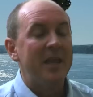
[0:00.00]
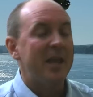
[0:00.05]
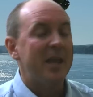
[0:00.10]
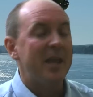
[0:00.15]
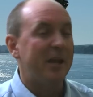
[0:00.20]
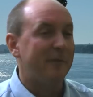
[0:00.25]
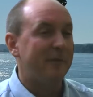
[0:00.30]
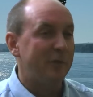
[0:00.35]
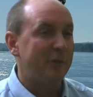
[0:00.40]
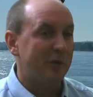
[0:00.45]

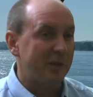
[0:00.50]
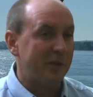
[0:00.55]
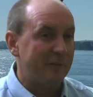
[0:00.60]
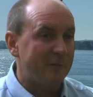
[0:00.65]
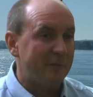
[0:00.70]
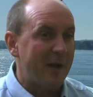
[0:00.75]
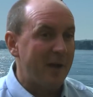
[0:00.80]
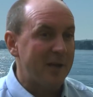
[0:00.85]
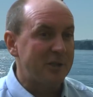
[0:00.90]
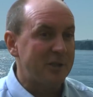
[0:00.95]
And if you look at
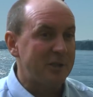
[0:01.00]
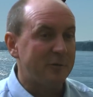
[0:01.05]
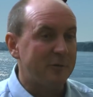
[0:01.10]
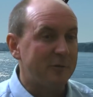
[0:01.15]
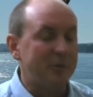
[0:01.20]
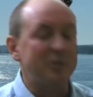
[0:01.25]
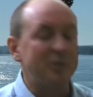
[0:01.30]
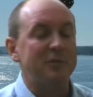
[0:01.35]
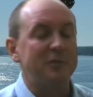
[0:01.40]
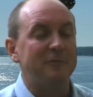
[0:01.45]

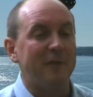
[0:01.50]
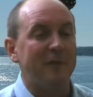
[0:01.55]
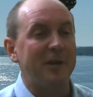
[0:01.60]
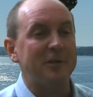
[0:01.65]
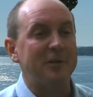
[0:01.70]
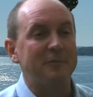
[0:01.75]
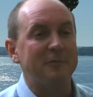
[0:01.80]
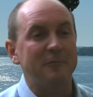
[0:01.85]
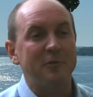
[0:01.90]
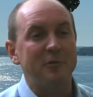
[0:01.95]
phosphorus,
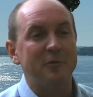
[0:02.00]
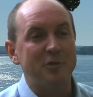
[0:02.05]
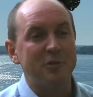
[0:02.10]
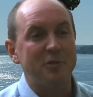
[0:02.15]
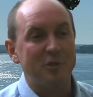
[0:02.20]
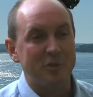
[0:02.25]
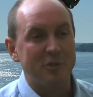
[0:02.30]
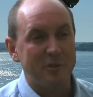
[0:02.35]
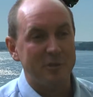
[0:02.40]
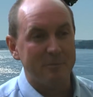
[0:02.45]
phosphorus
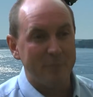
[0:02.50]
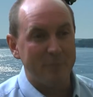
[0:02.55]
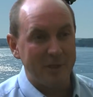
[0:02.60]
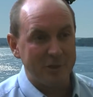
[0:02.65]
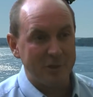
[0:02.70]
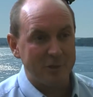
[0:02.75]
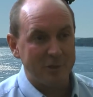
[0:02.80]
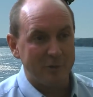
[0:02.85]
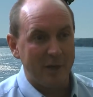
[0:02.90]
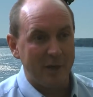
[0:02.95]
is the
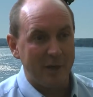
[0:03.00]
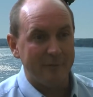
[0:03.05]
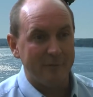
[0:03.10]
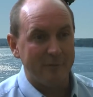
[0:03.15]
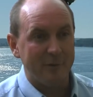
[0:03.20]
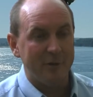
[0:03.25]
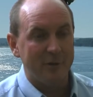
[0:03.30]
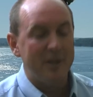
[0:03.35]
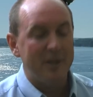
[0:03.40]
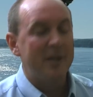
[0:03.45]
bus
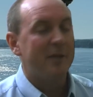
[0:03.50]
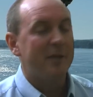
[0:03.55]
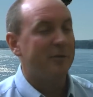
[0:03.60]
driver